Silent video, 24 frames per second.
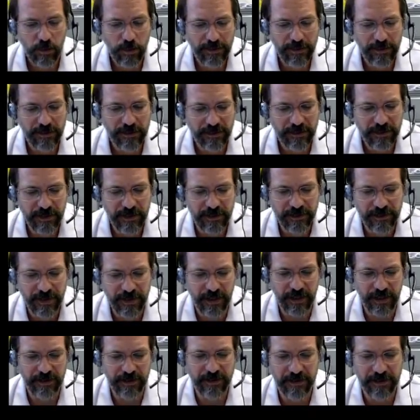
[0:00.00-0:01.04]
Well, what this
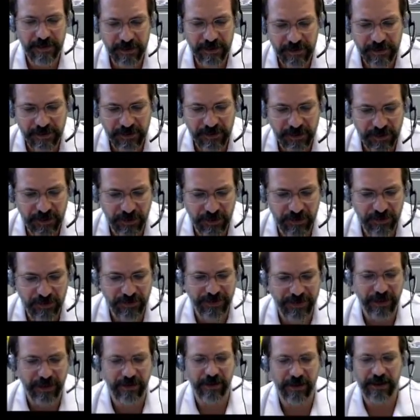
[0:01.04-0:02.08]
does, guys, is this
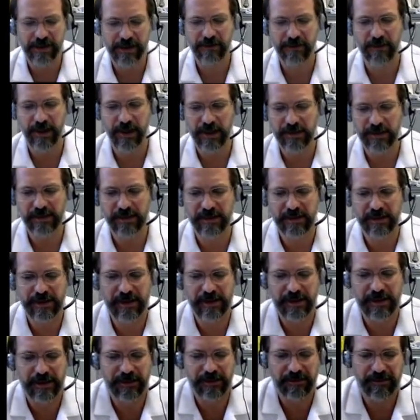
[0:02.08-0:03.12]
ensures, without any
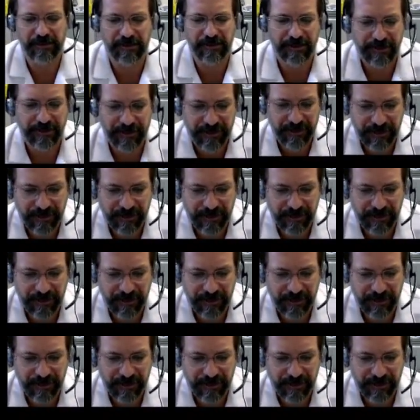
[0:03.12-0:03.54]
fancy